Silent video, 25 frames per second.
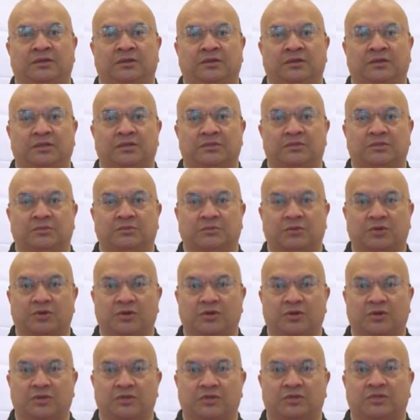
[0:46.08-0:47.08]
did some
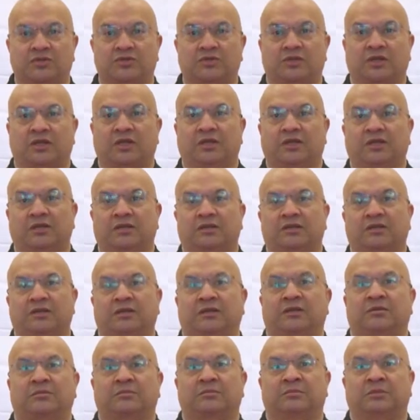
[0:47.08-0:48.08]
karate training, and
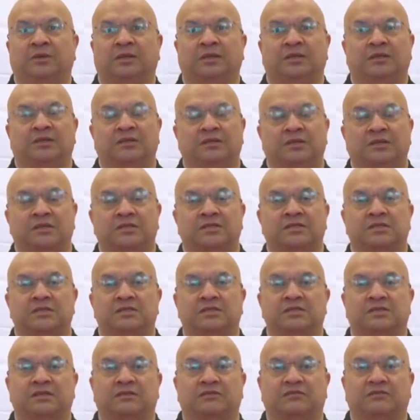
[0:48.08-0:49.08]
then in
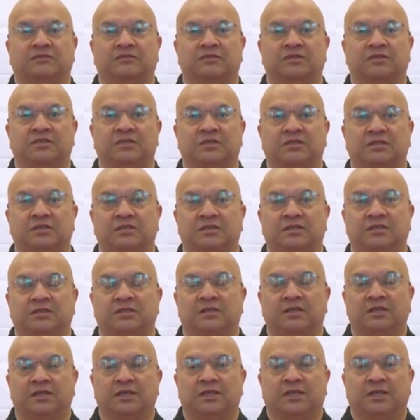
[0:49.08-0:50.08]

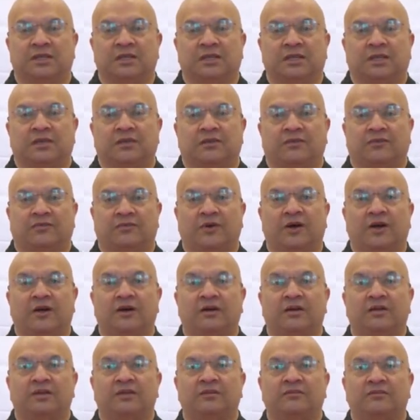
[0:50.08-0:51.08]

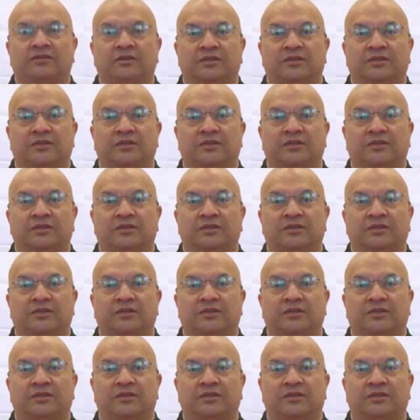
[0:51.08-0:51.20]
1975,